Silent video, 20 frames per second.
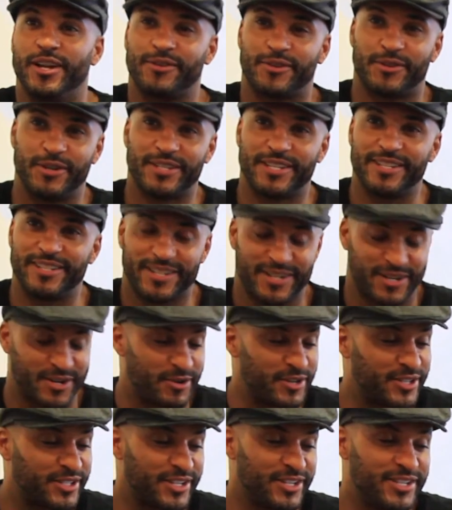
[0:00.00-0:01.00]

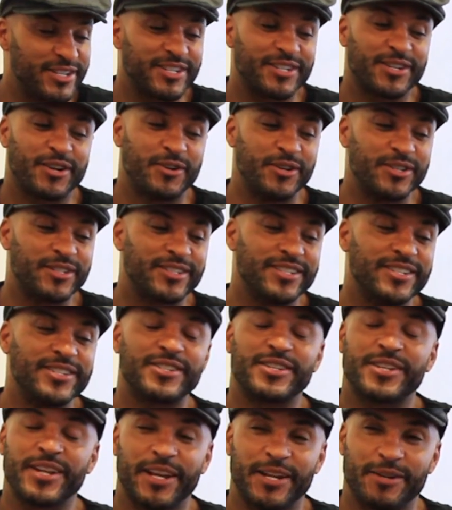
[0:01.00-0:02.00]
Kristen
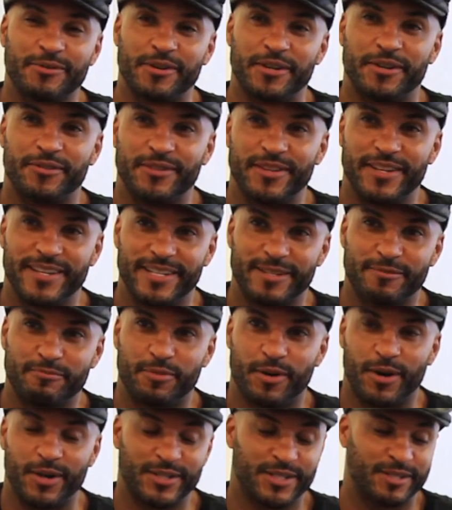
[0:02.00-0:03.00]
Chenoweth is
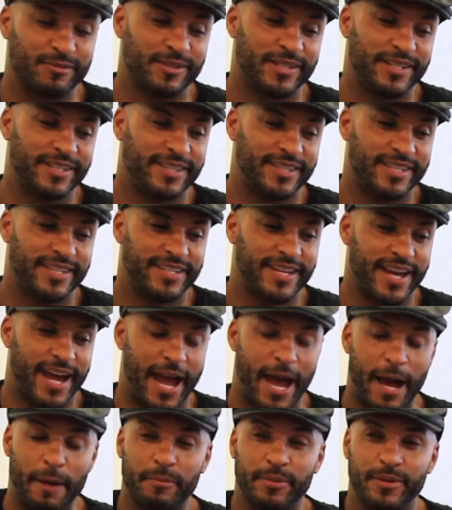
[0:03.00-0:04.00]
possibly the
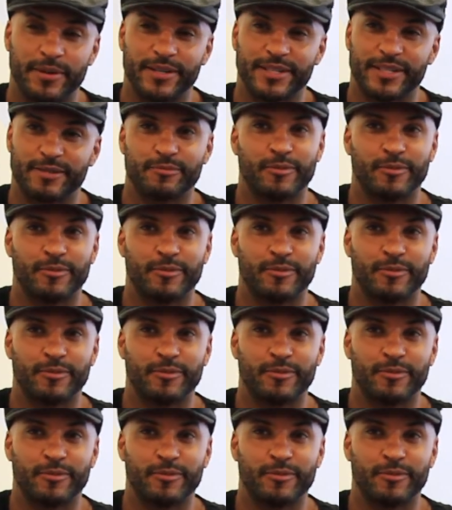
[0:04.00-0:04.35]
happiest,